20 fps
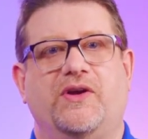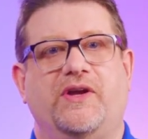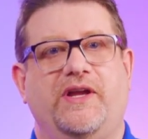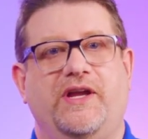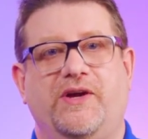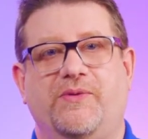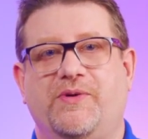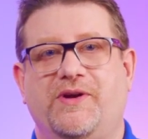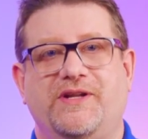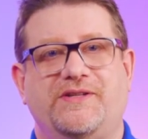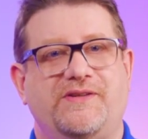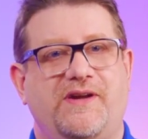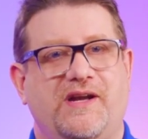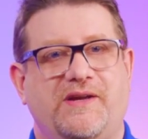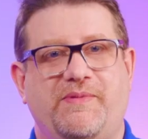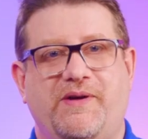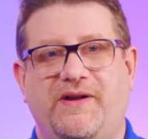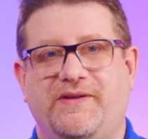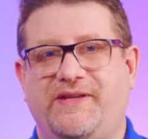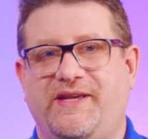Here we're going to
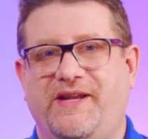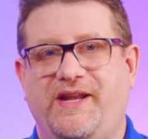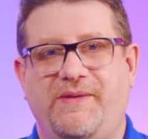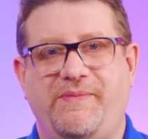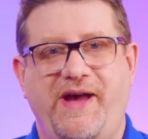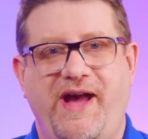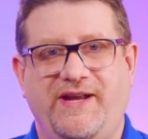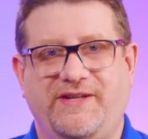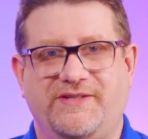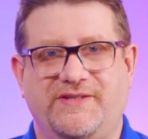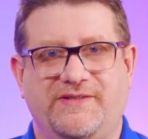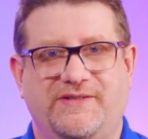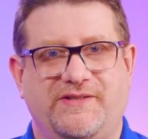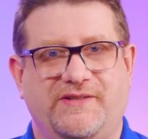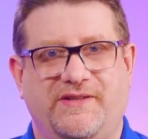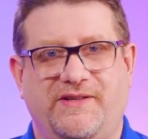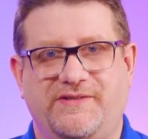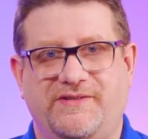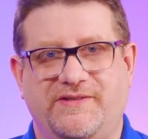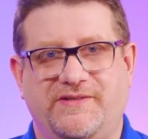talk about GitHub Actions, so
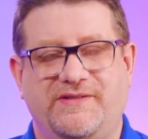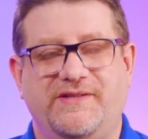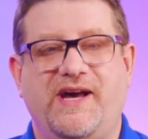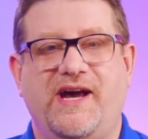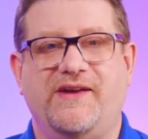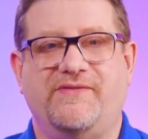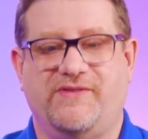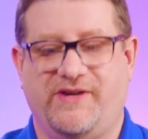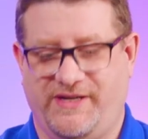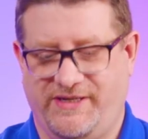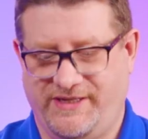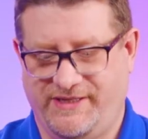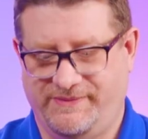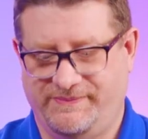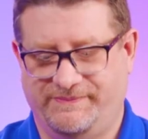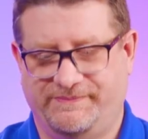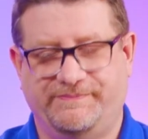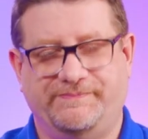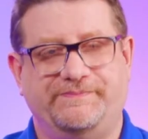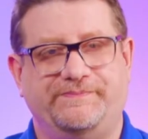let's just dive right in.